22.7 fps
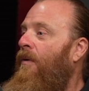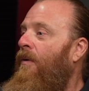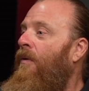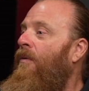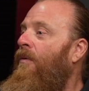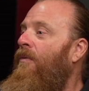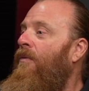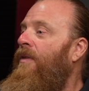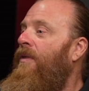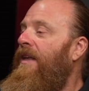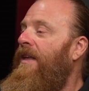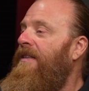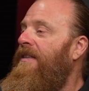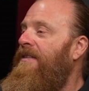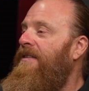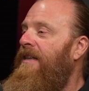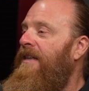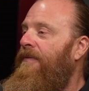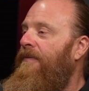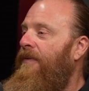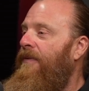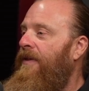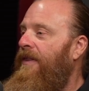all these
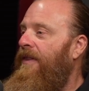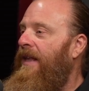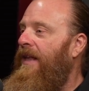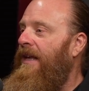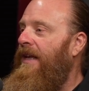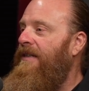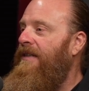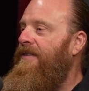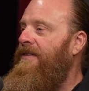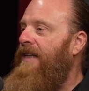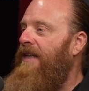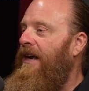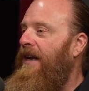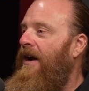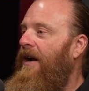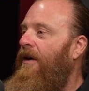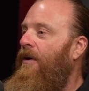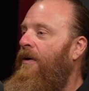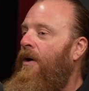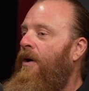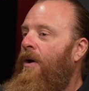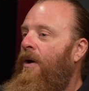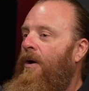different things that
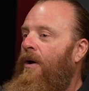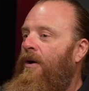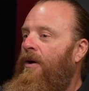are